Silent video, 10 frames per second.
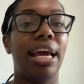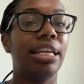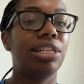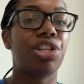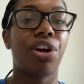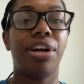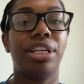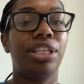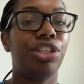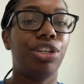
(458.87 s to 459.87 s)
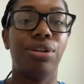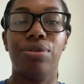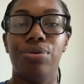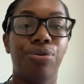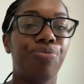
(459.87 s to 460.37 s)
and it started
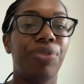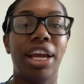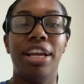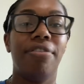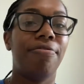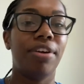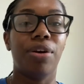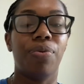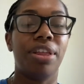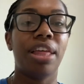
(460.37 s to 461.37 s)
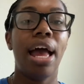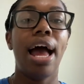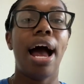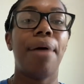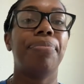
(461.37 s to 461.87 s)
to interfere with
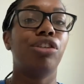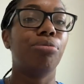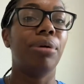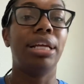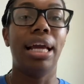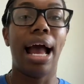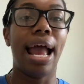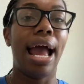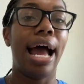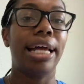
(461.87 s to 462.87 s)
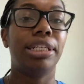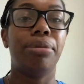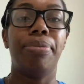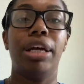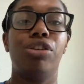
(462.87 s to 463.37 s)
how much money I had to
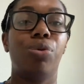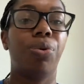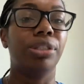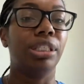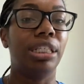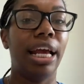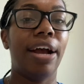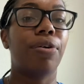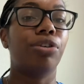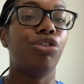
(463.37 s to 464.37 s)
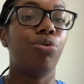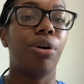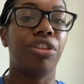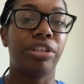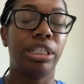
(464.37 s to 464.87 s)
pay towards debt or do
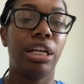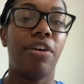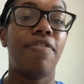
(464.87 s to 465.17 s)
other stuff.